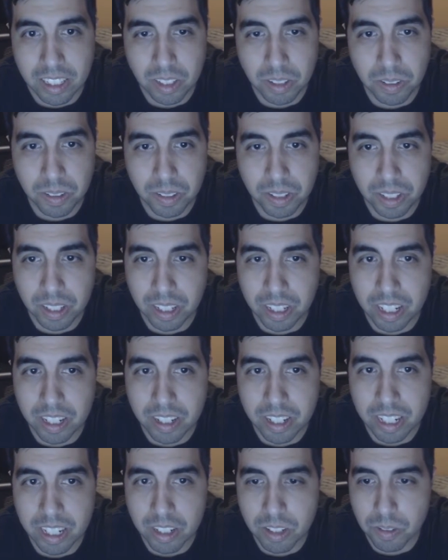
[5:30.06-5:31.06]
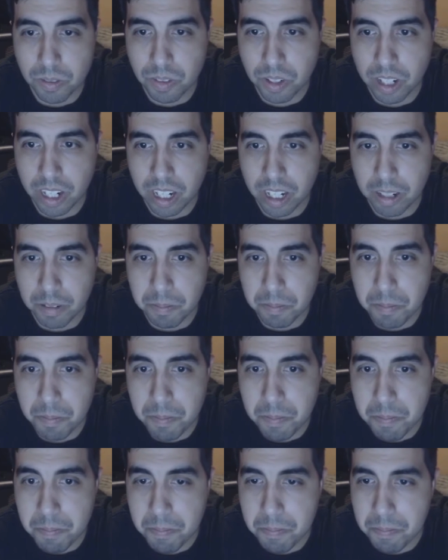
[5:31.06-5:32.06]
Oh, these guys are running.
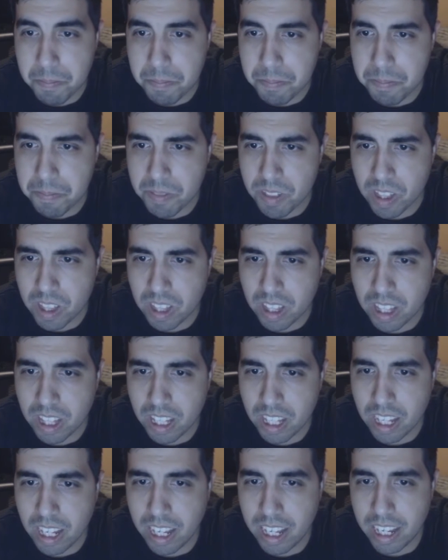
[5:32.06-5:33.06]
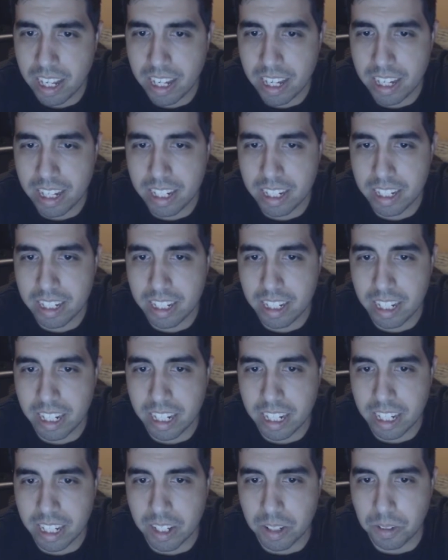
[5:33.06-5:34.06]
And then
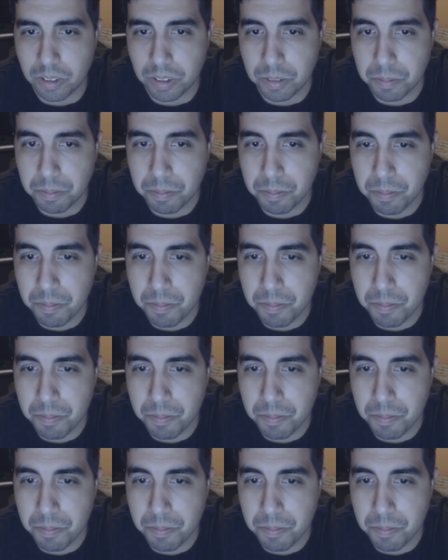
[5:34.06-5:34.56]
they get killed.